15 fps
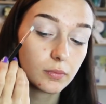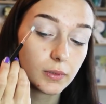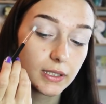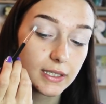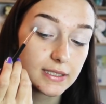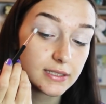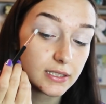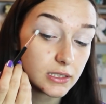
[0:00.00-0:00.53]

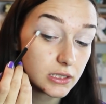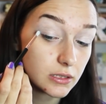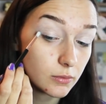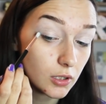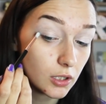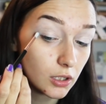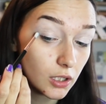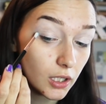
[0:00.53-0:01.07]
placing some
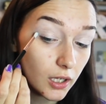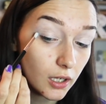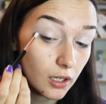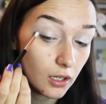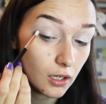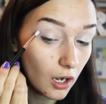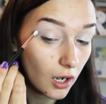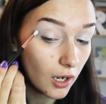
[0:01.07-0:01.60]
colour
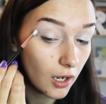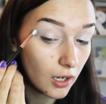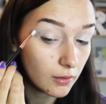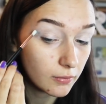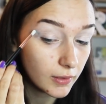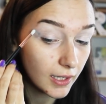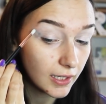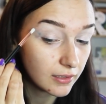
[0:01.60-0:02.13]

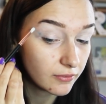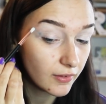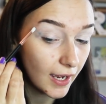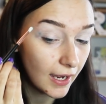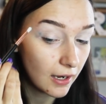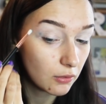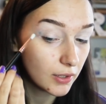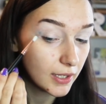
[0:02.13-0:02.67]
kind of
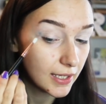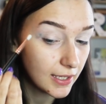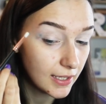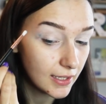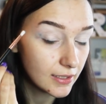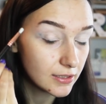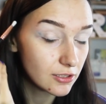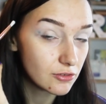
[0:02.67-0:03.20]
out
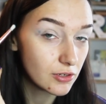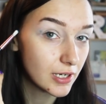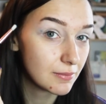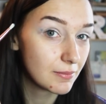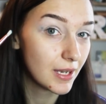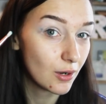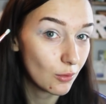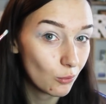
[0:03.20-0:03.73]
here to try and
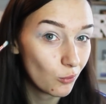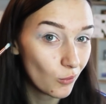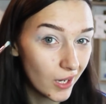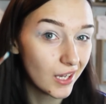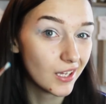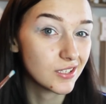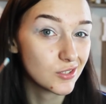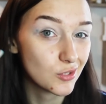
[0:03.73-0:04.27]
make a
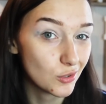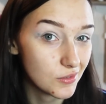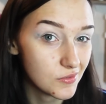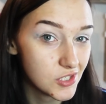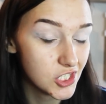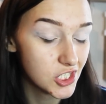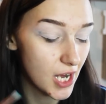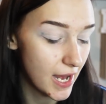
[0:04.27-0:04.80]
wing sort of
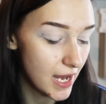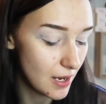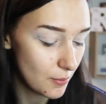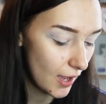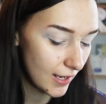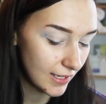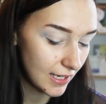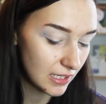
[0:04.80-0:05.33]
shape
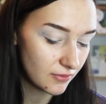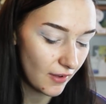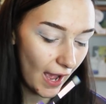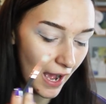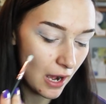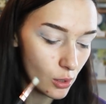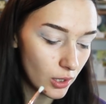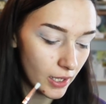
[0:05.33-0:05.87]
and kind of
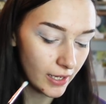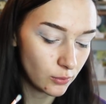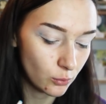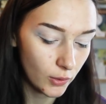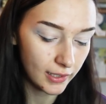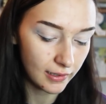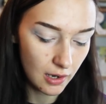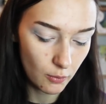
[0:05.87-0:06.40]
outline
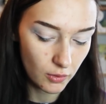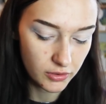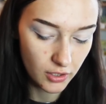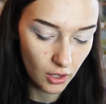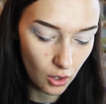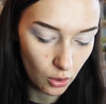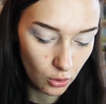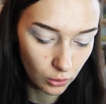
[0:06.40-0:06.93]
where I want the
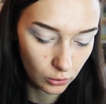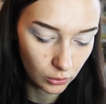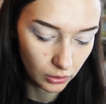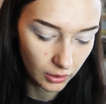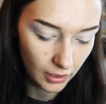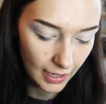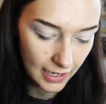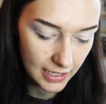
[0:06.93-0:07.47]
whole
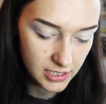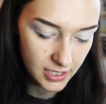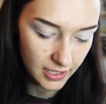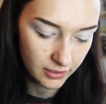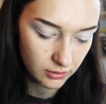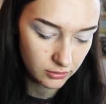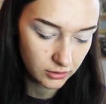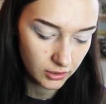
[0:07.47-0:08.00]

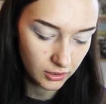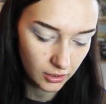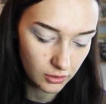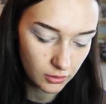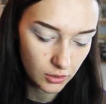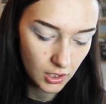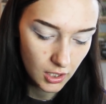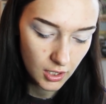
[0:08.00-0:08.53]
eyeshadow to
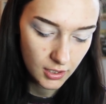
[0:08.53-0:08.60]
go.